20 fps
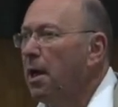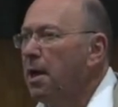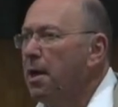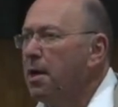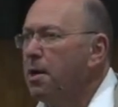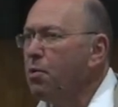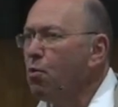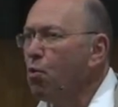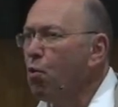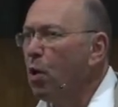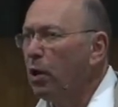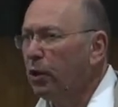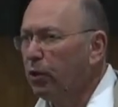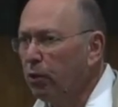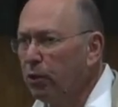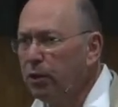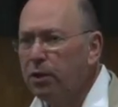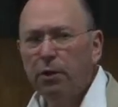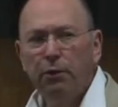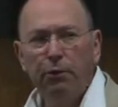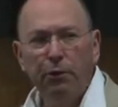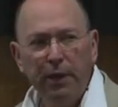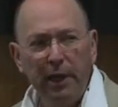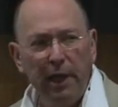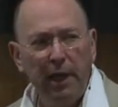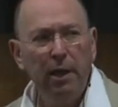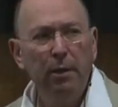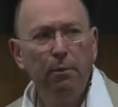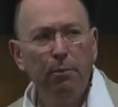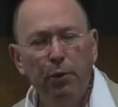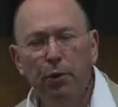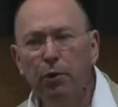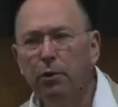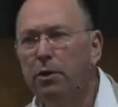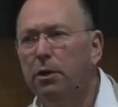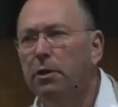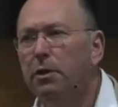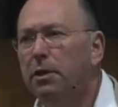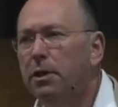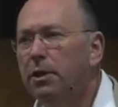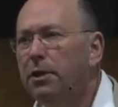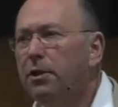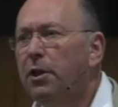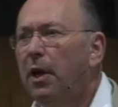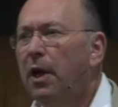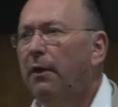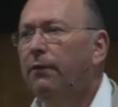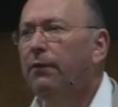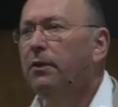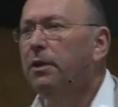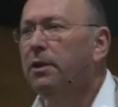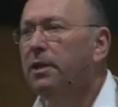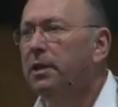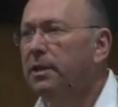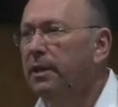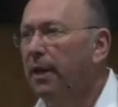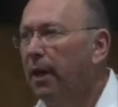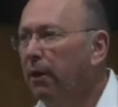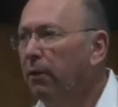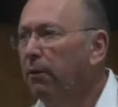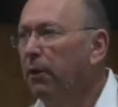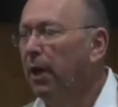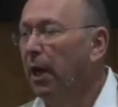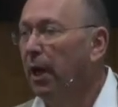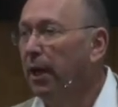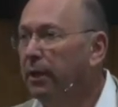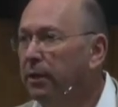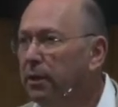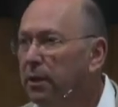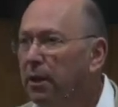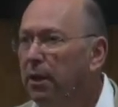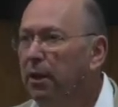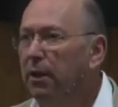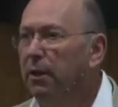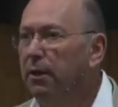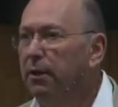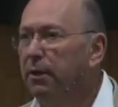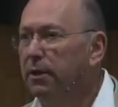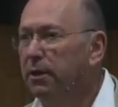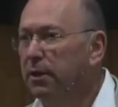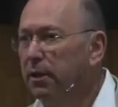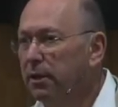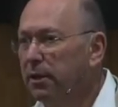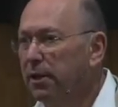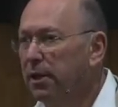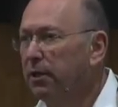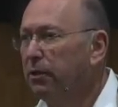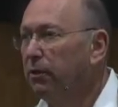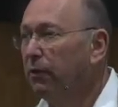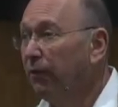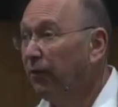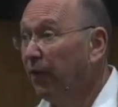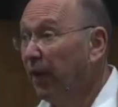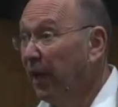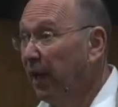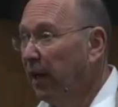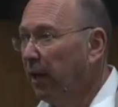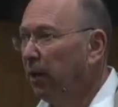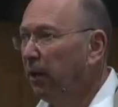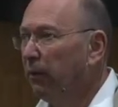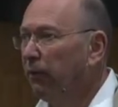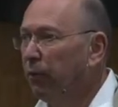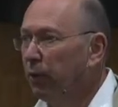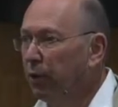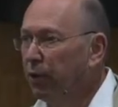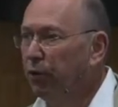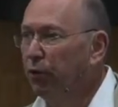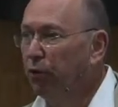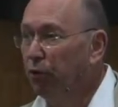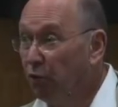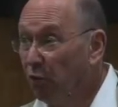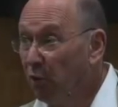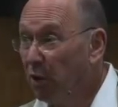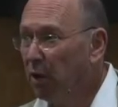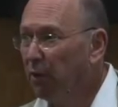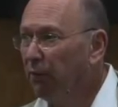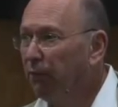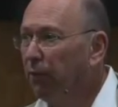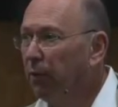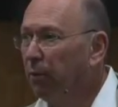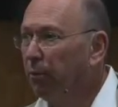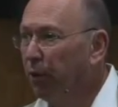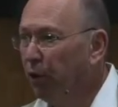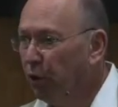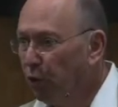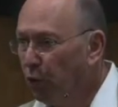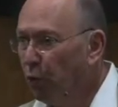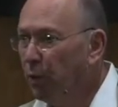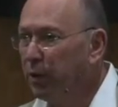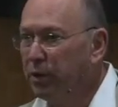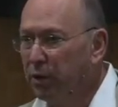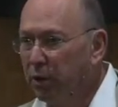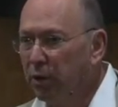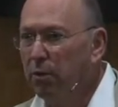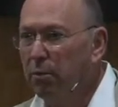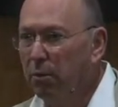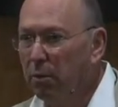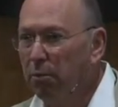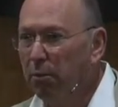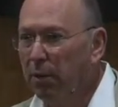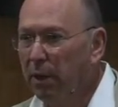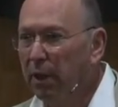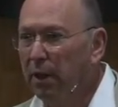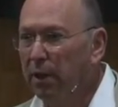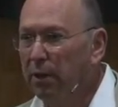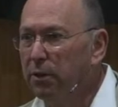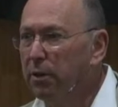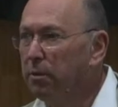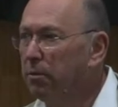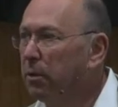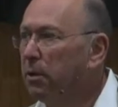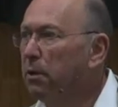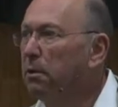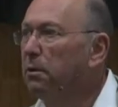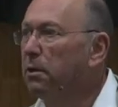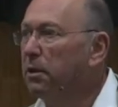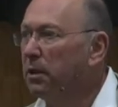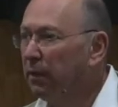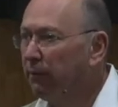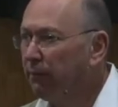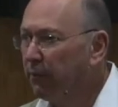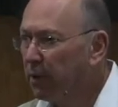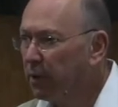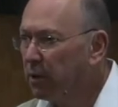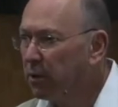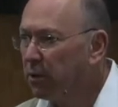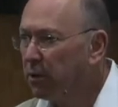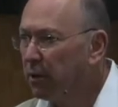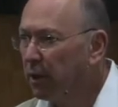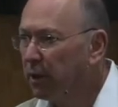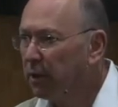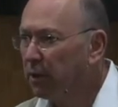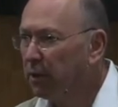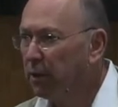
What's also really important is you have to disaggregate the success or failure of what you're doing from you as a human being in terms of your self construct.